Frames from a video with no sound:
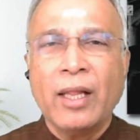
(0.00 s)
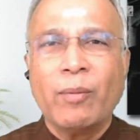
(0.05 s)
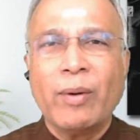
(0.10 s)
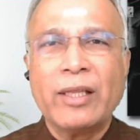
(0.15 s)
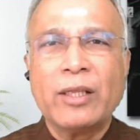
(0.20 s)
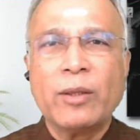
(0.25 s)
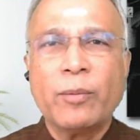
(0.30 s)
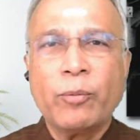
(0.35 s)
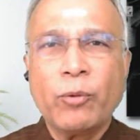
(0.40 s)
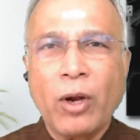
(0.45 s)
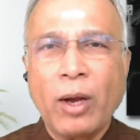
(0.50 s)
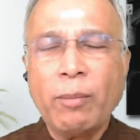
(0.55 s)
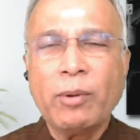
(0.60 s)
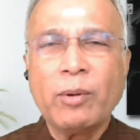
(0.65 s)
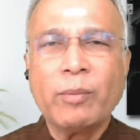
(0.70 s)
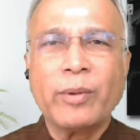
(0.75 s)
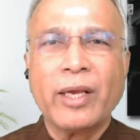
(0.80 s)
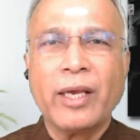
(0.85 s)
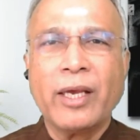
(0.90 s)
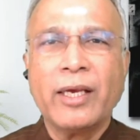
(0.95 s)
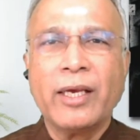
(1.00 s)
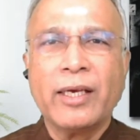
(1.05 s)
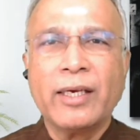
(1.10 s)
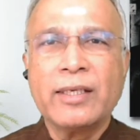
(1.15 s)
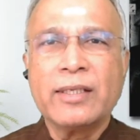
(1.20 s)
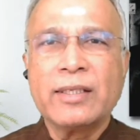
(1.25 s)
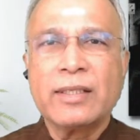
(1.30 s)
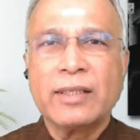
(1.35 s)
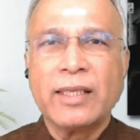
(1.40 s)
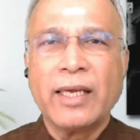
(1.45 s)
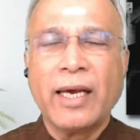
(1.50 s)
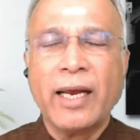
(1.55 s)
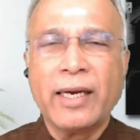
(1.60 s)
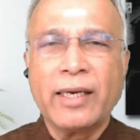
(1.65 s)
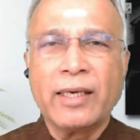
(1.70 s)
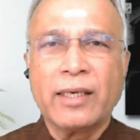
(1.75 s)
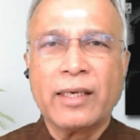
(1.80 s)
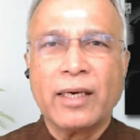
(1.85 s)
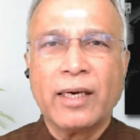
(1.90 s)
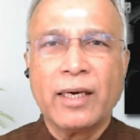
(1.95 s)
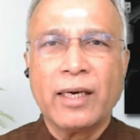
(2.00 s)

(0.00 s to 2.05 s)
Well, the problem is that